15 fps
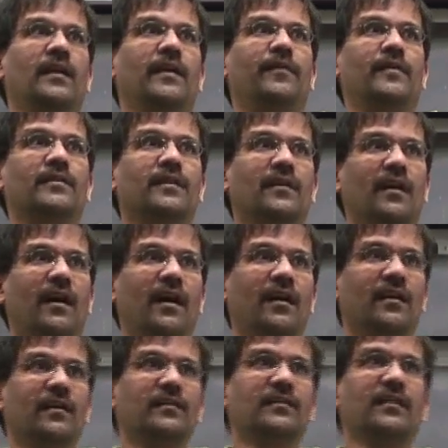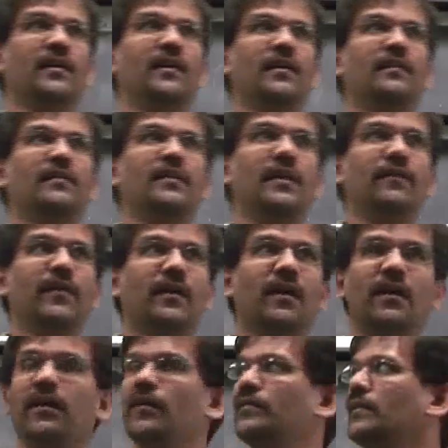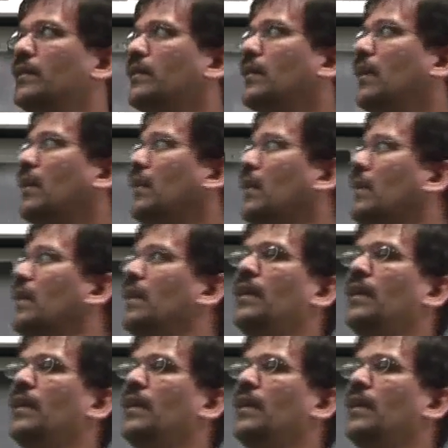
If it's on the hard disk, then we can't use it at all.